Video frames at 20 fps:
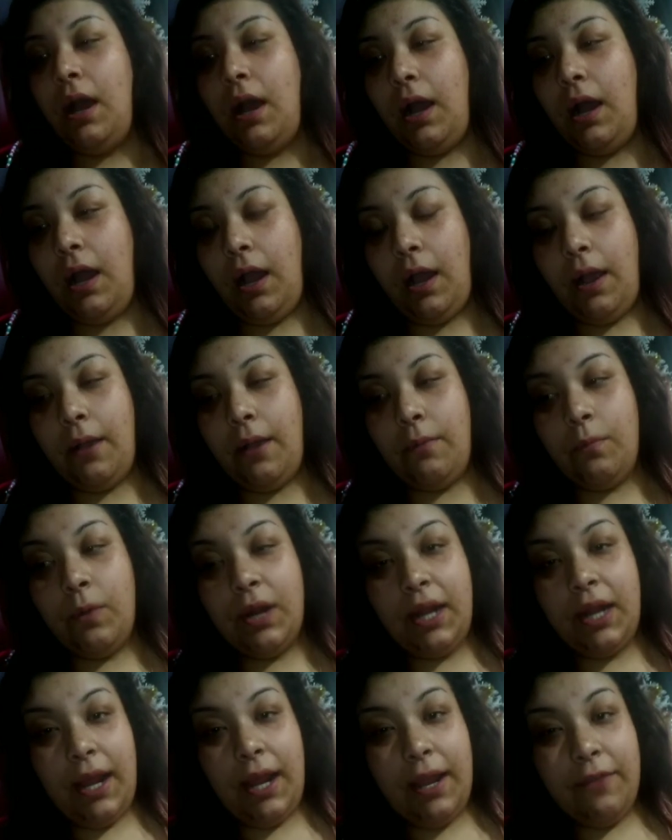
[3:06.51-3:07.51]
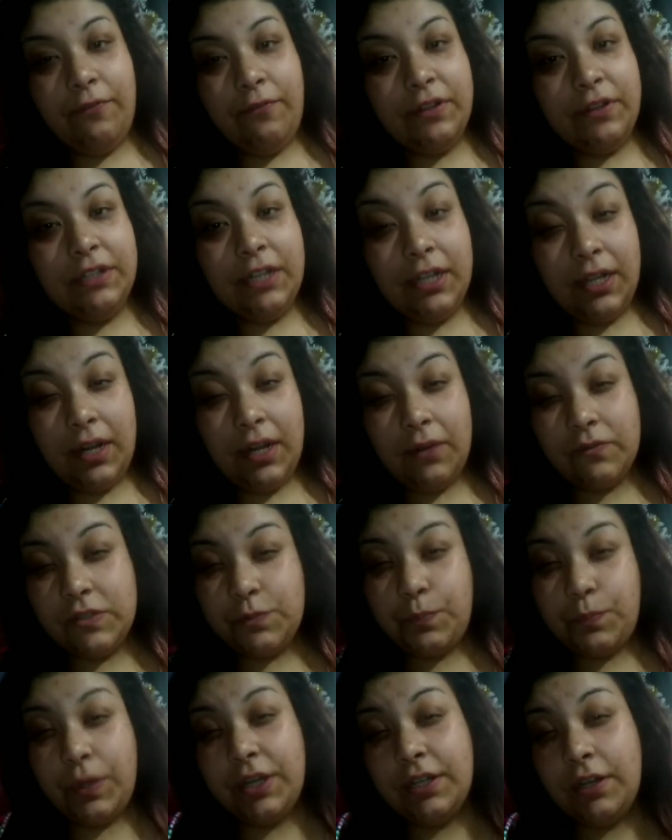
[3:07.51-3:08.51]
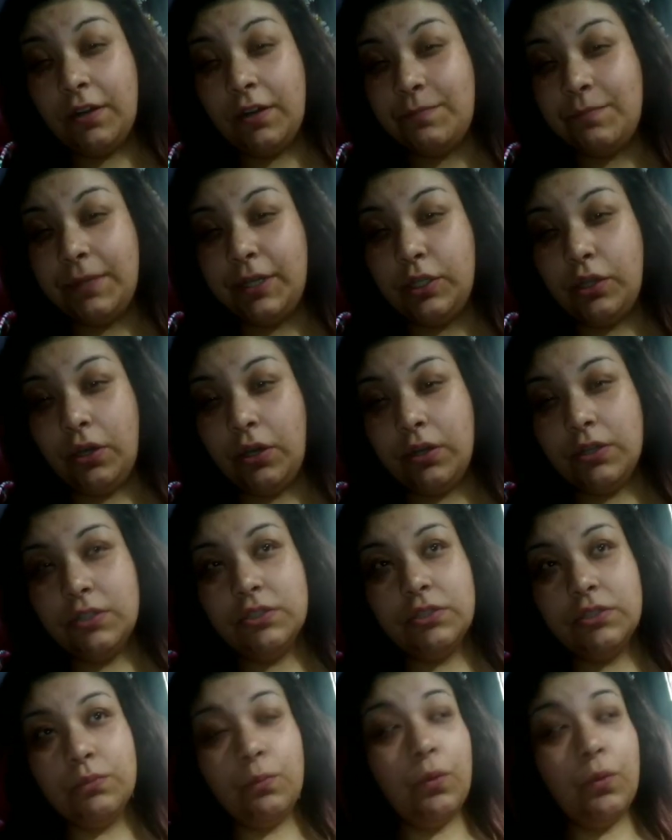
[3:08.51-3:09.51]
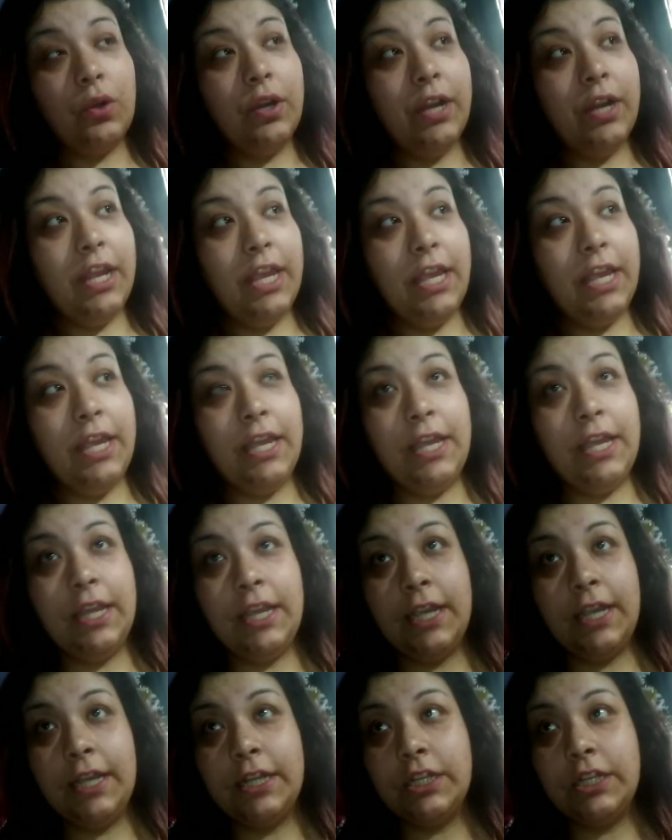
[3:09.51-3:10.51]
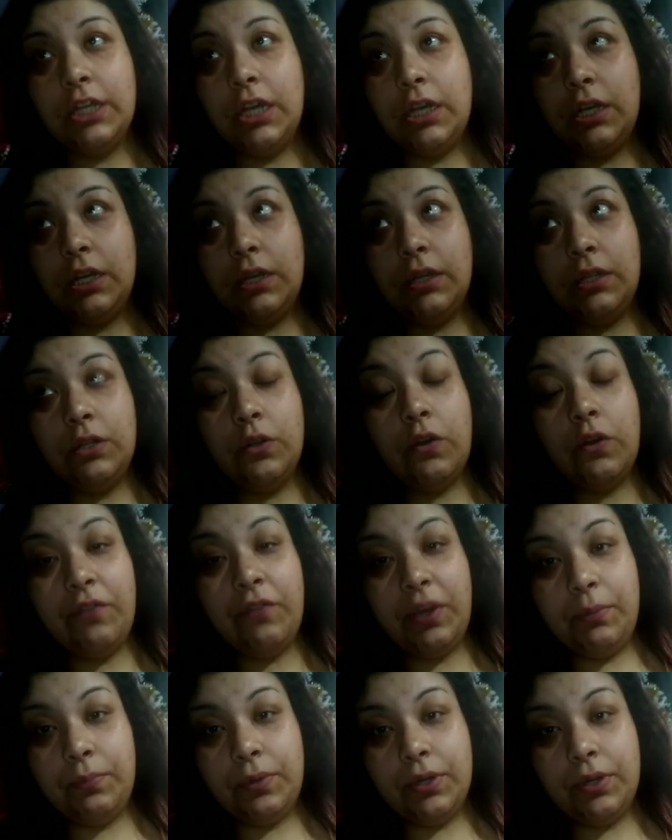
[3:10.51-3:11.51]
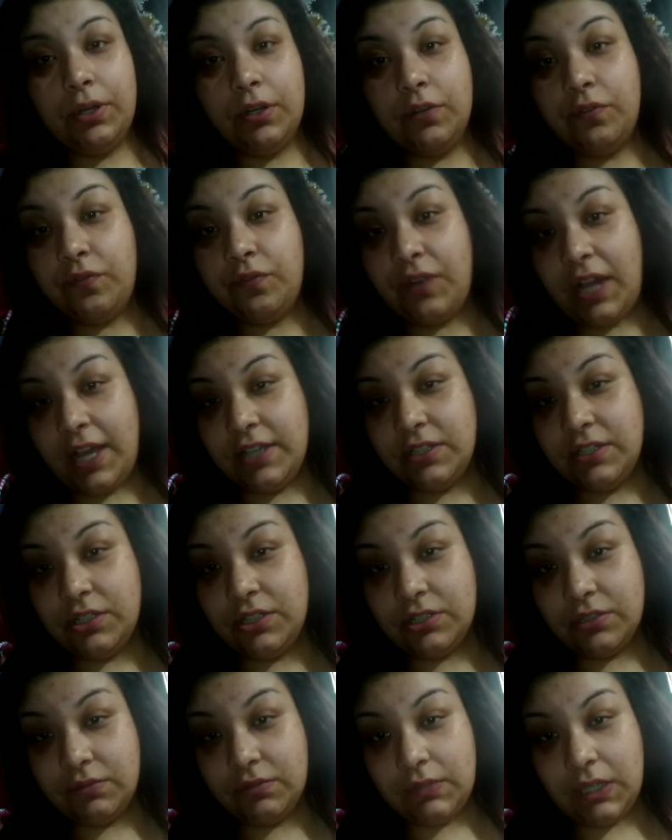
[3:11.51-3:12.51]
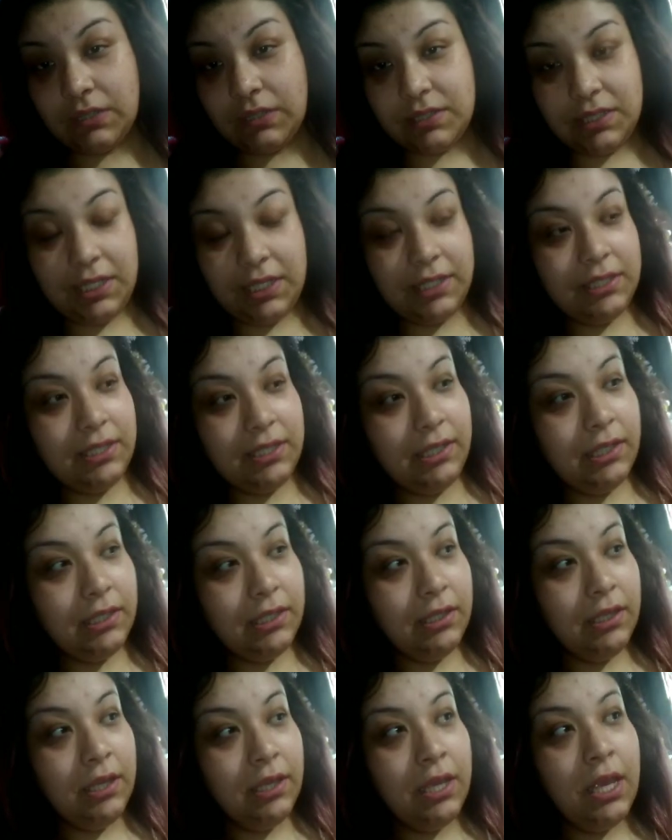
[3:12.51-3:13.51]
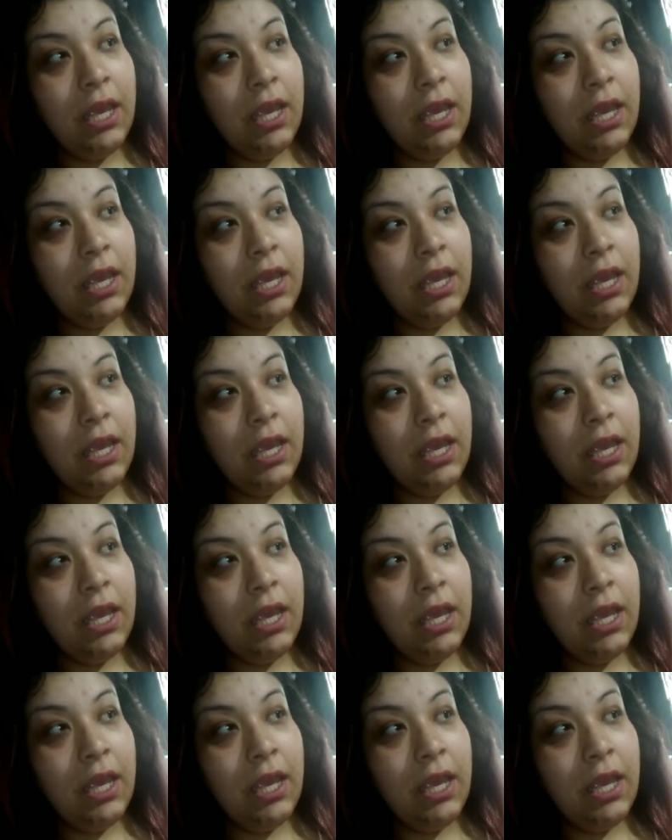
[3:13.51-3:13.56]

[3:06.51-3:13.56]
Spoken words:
When I found out that I was pregnant of my daughters were in November of last year, 2018.